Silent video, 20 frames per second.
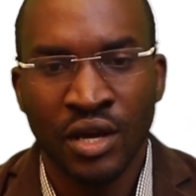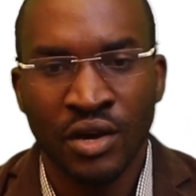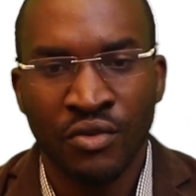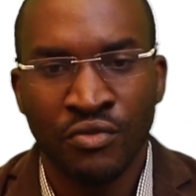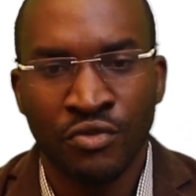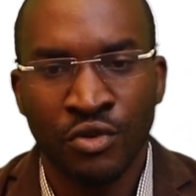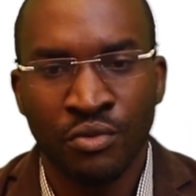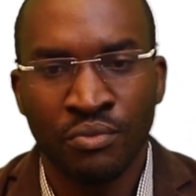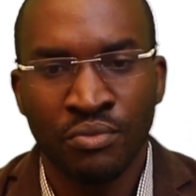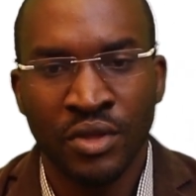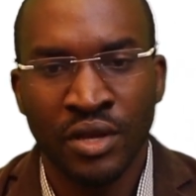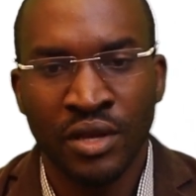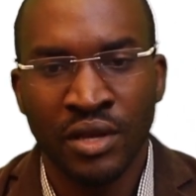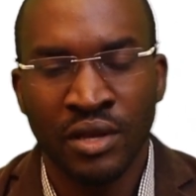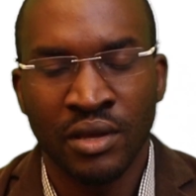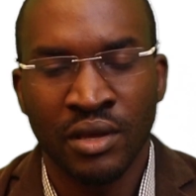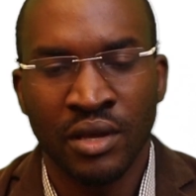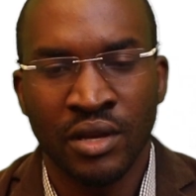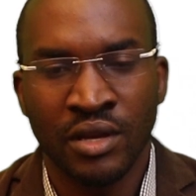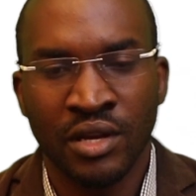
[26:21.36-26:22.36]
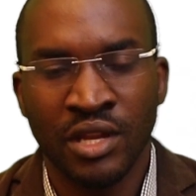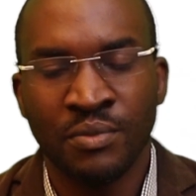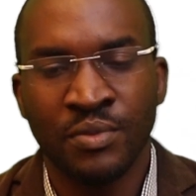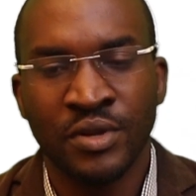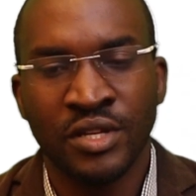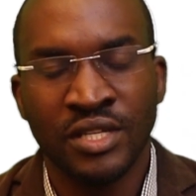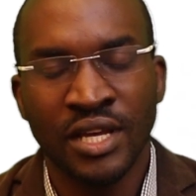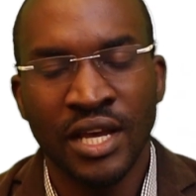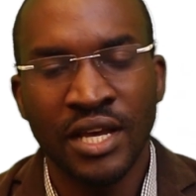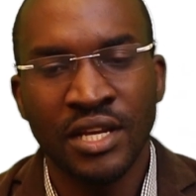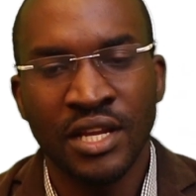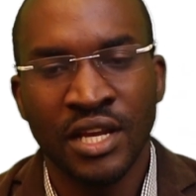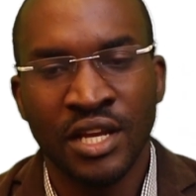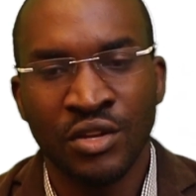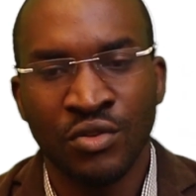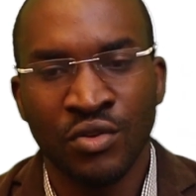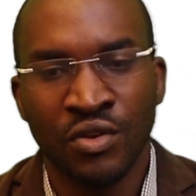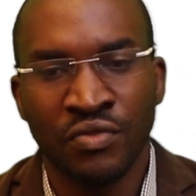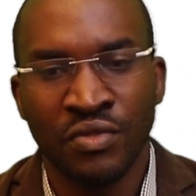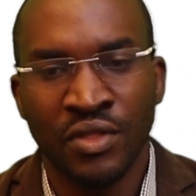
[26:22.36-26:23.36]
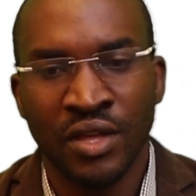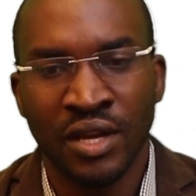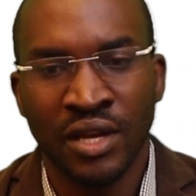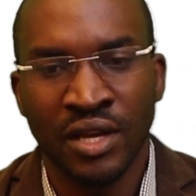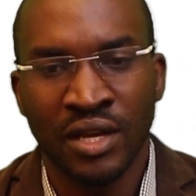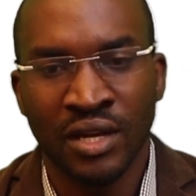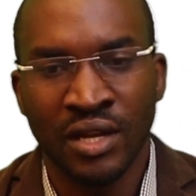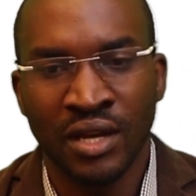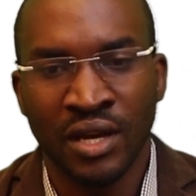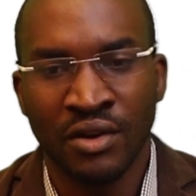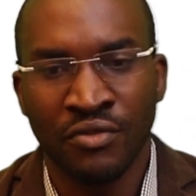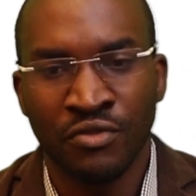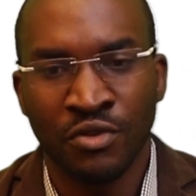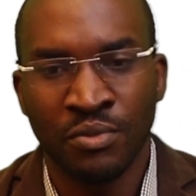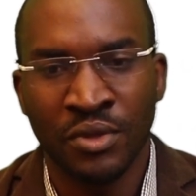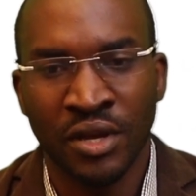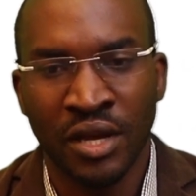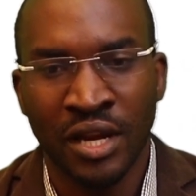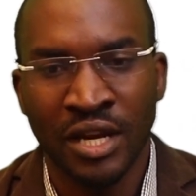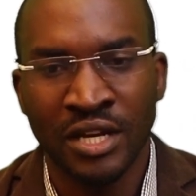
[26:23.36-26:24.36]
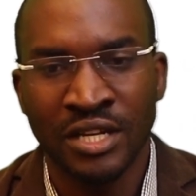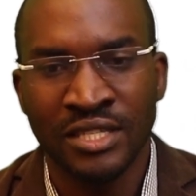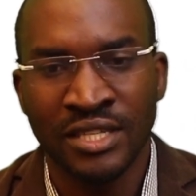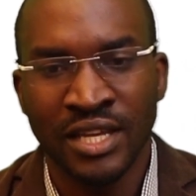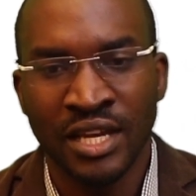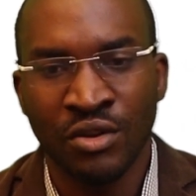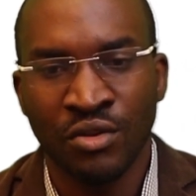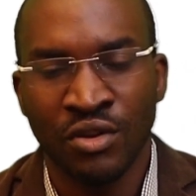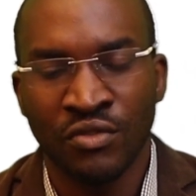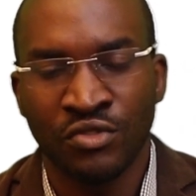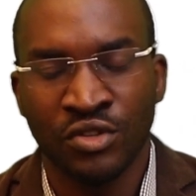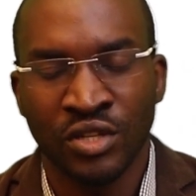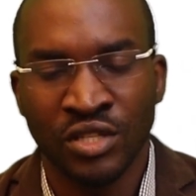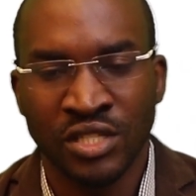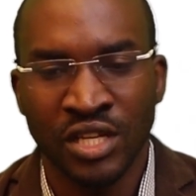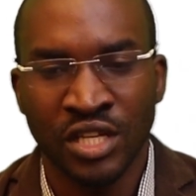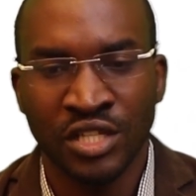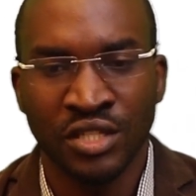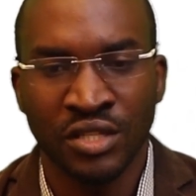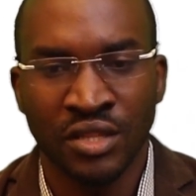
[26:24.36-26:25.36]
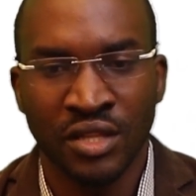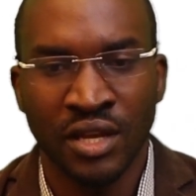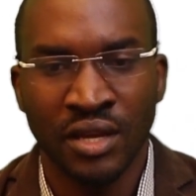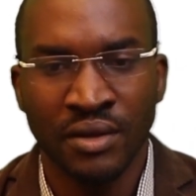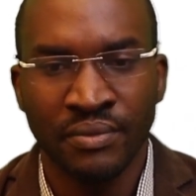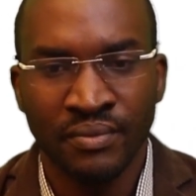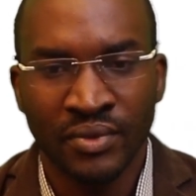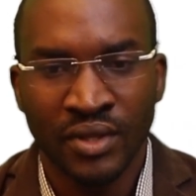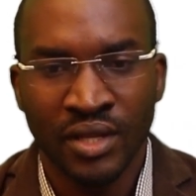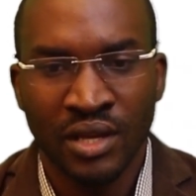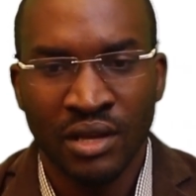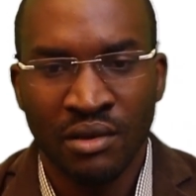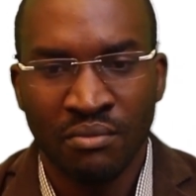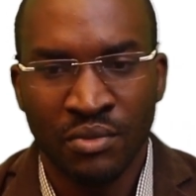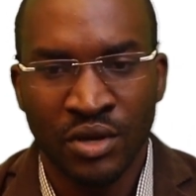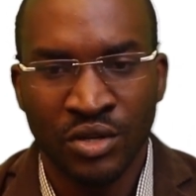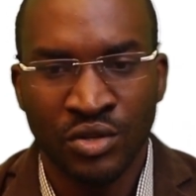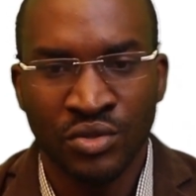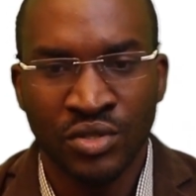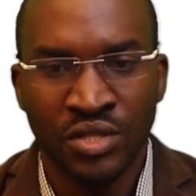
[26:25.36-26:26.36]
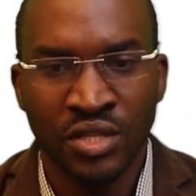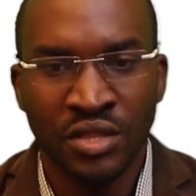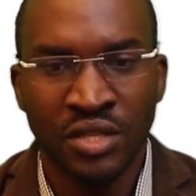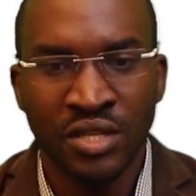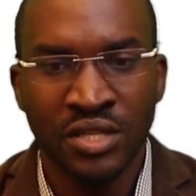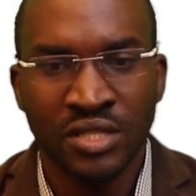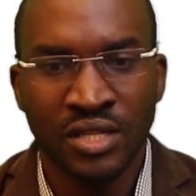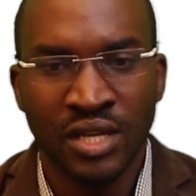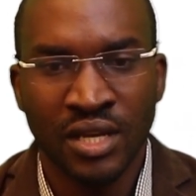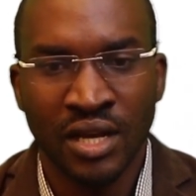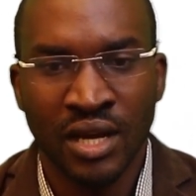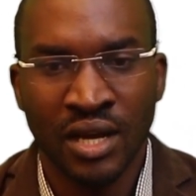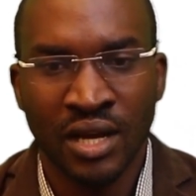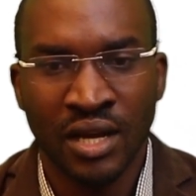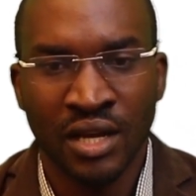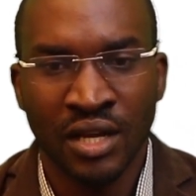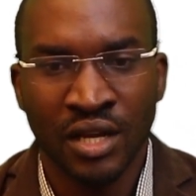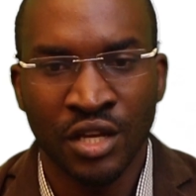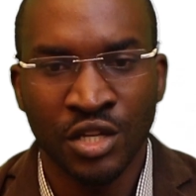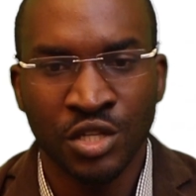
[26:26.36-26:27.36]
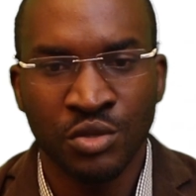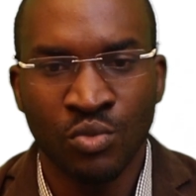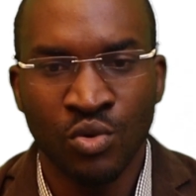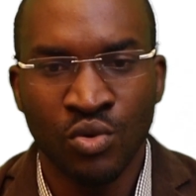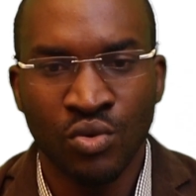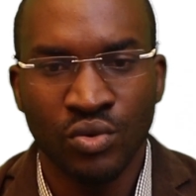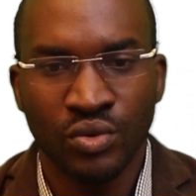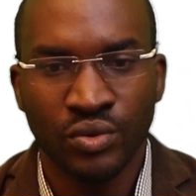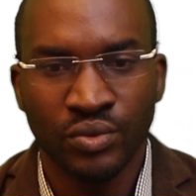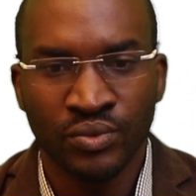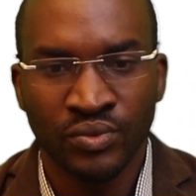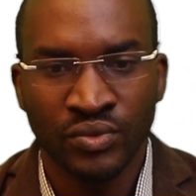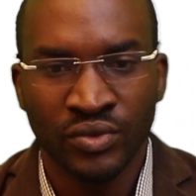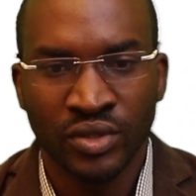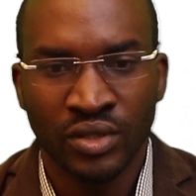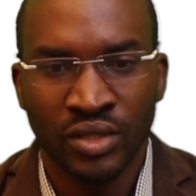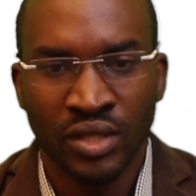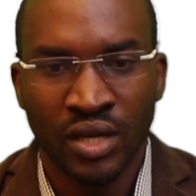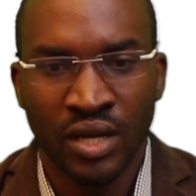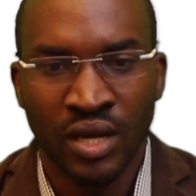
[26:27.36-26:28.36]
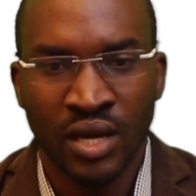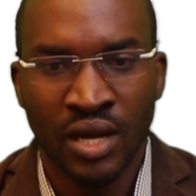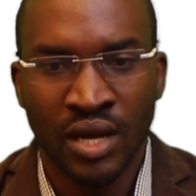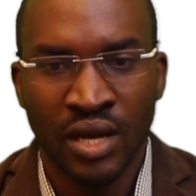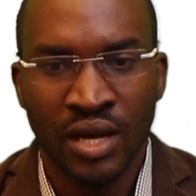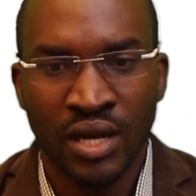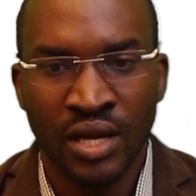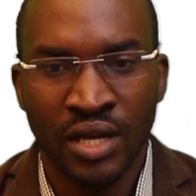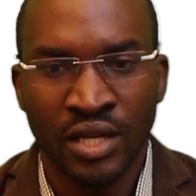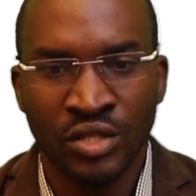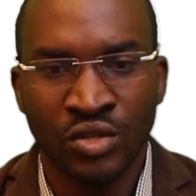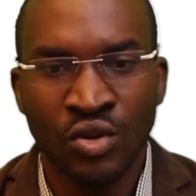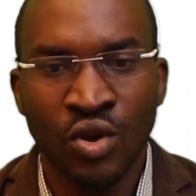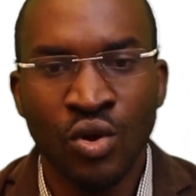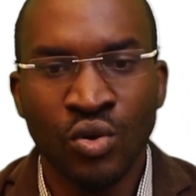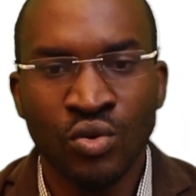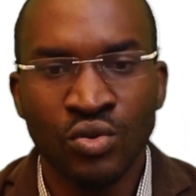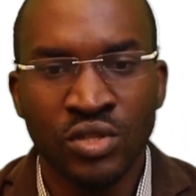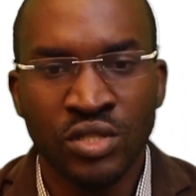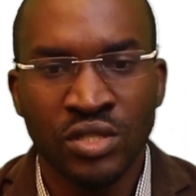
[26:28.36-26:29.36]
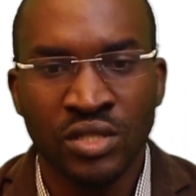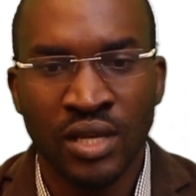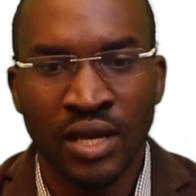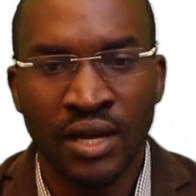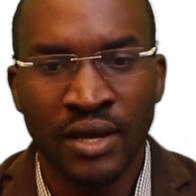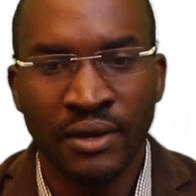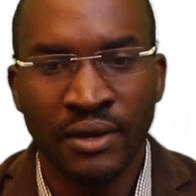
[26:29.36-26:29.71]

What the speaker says: from the debit side, and you have the from the credit side you have transaction there, but you see this cash book it goes